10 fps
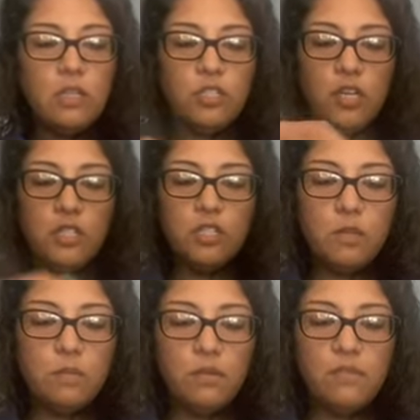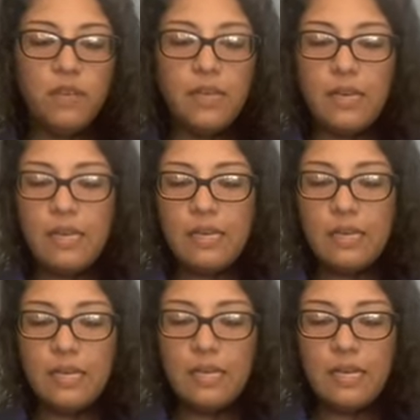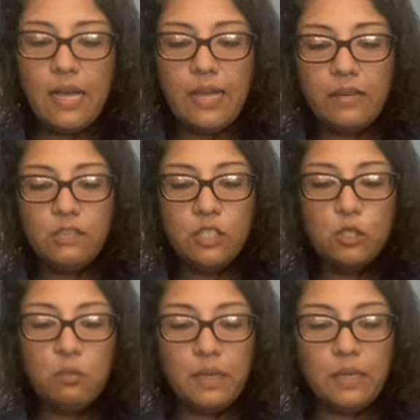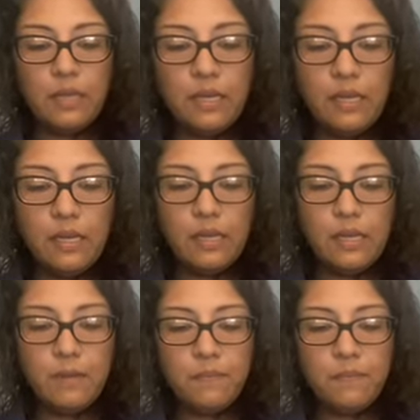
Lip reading: just to prevent any kind of spilling